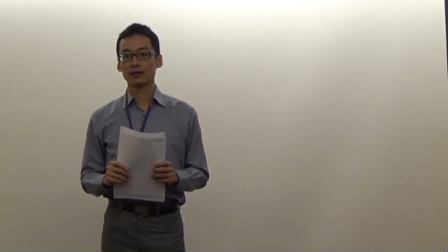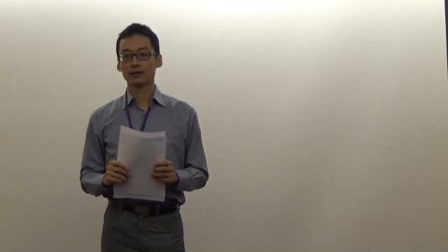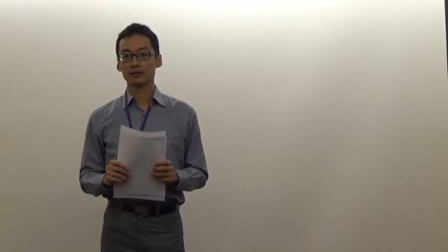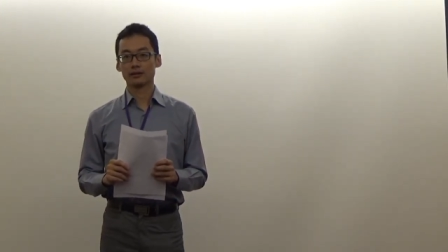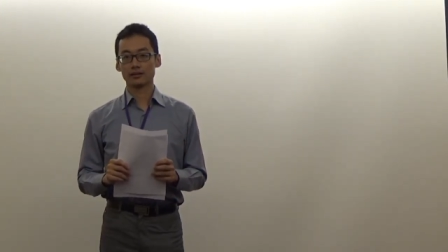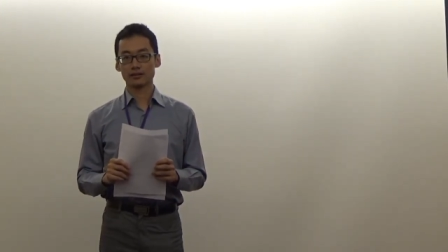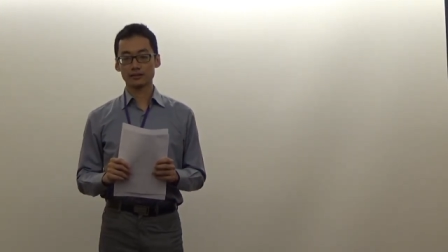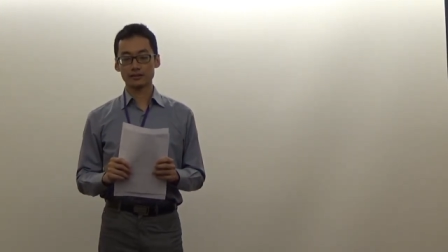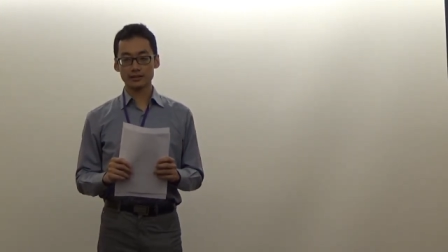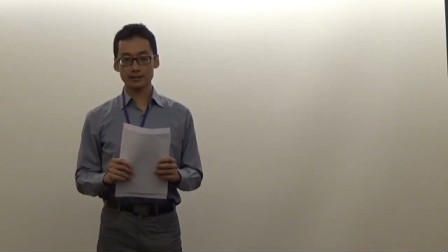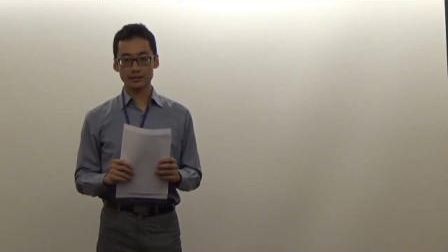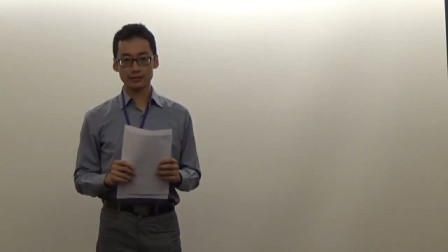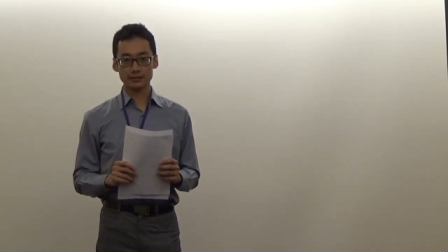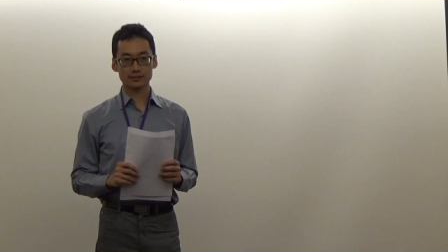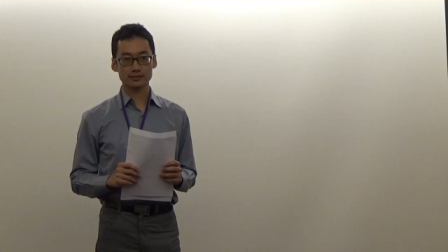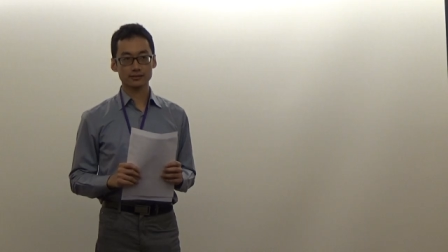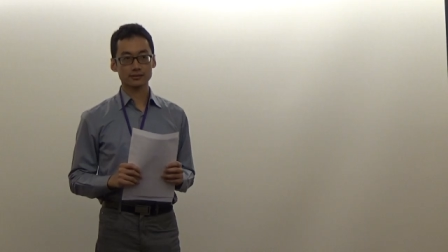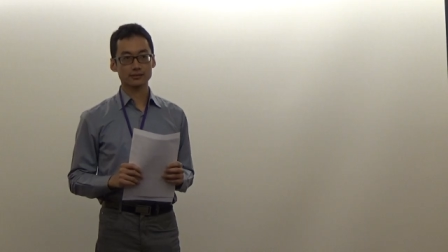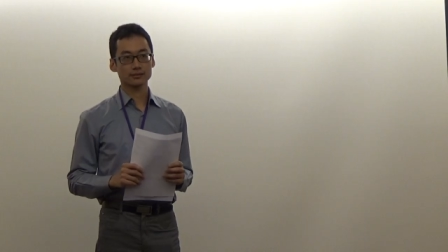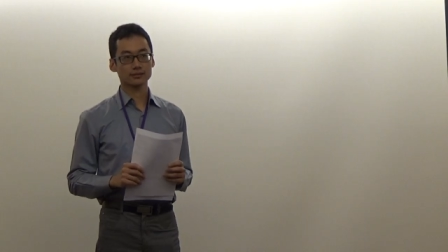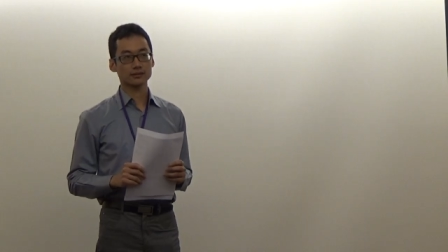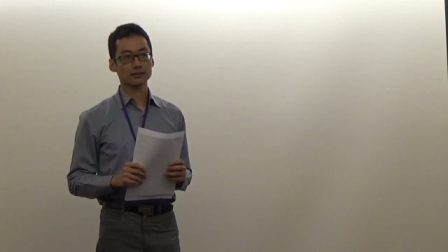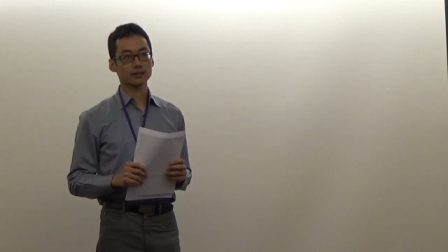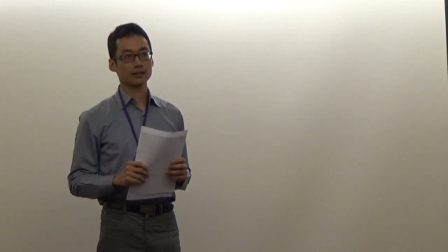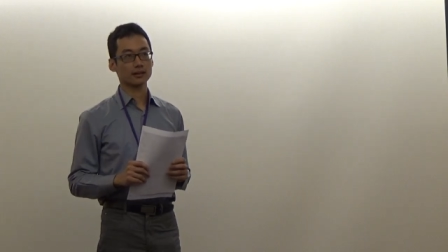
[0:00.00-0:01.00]
There
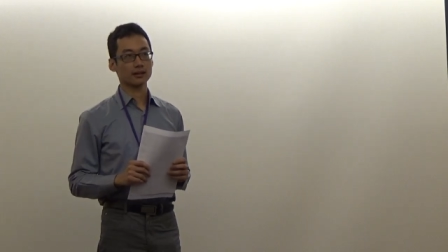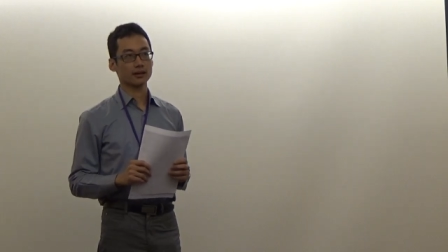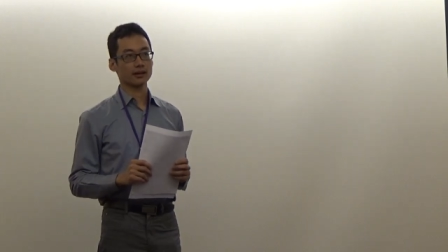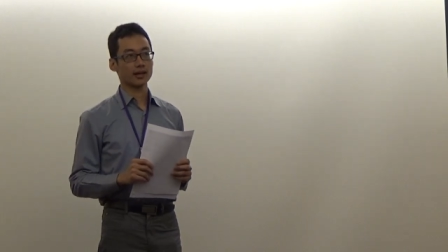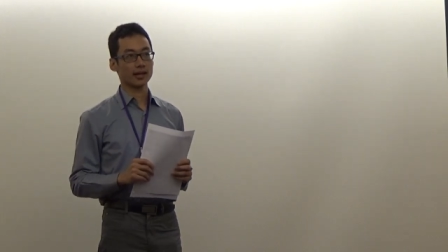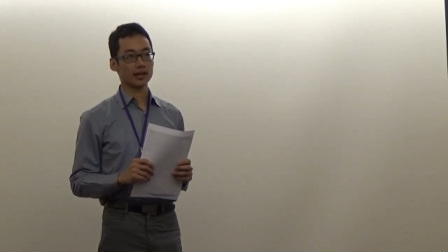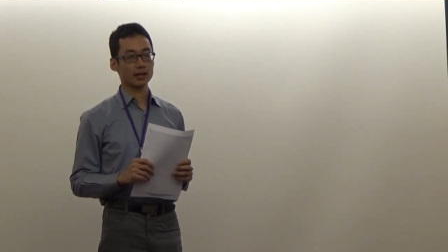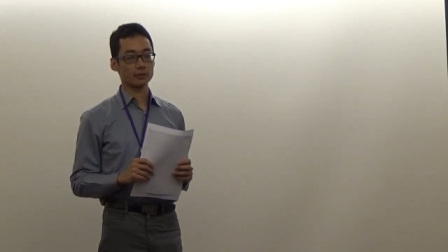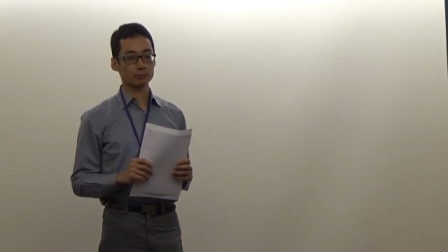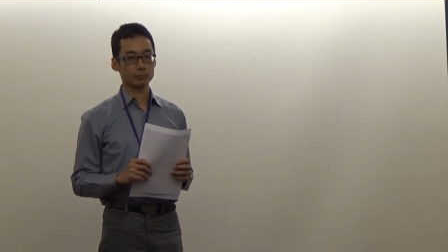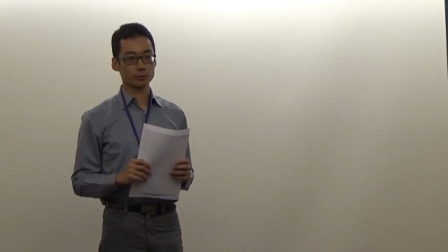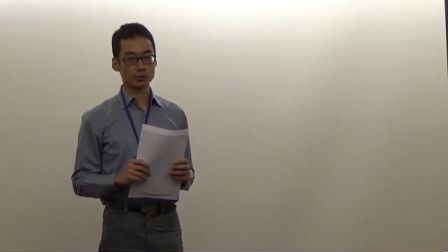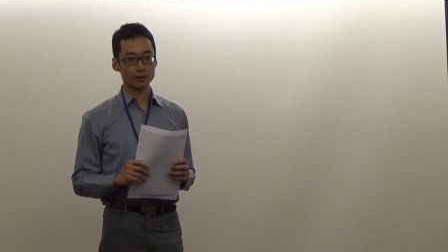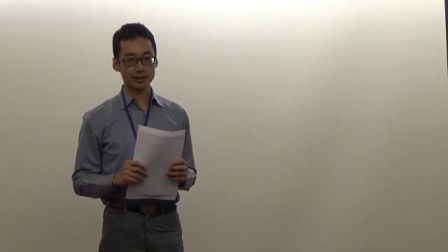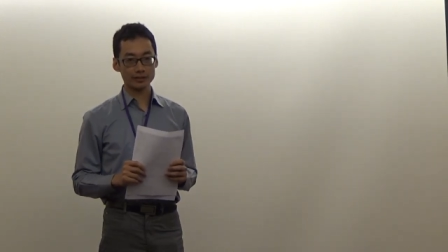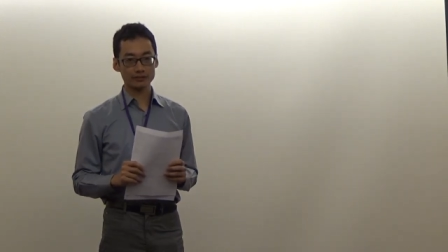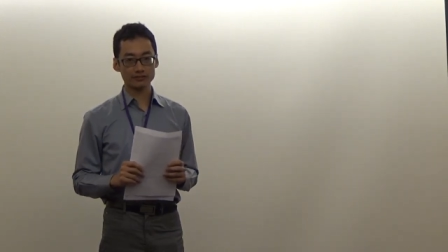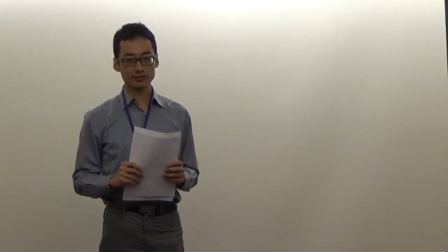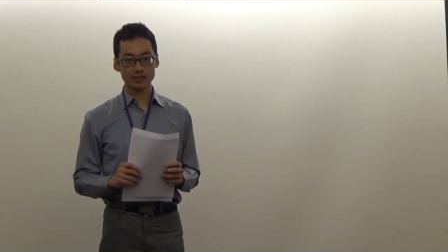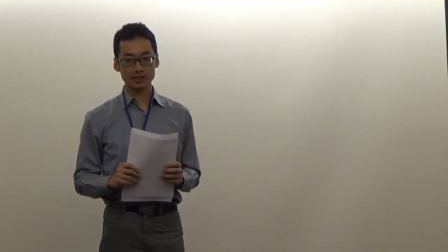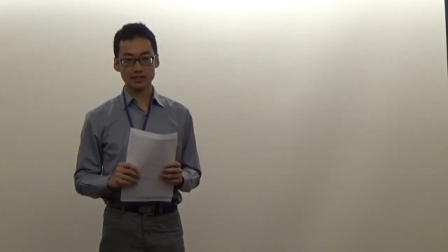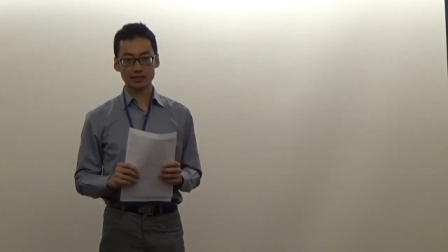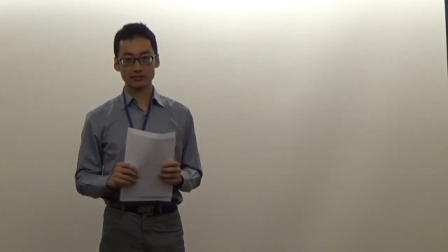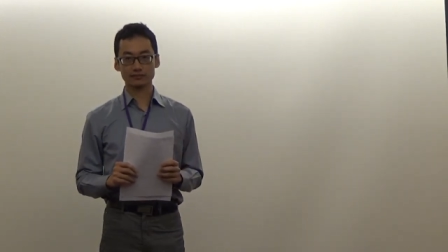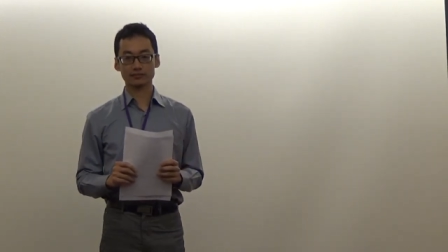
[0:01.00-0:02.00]
is an
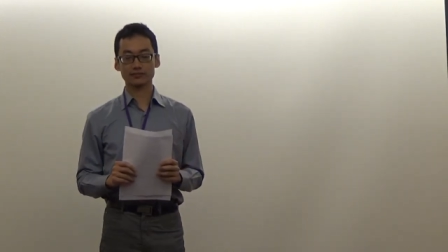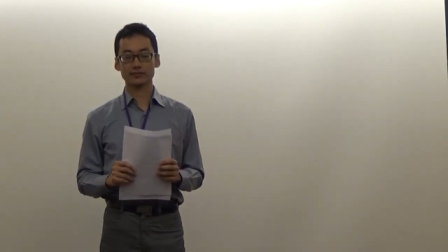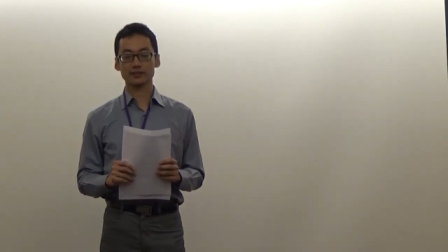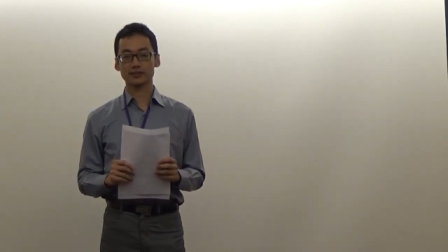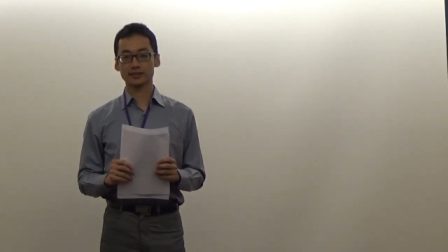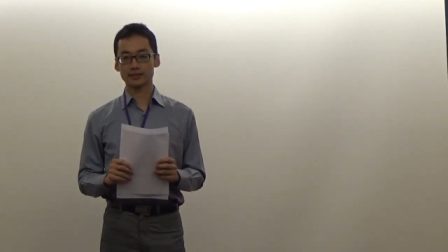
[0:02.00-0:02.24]
impressive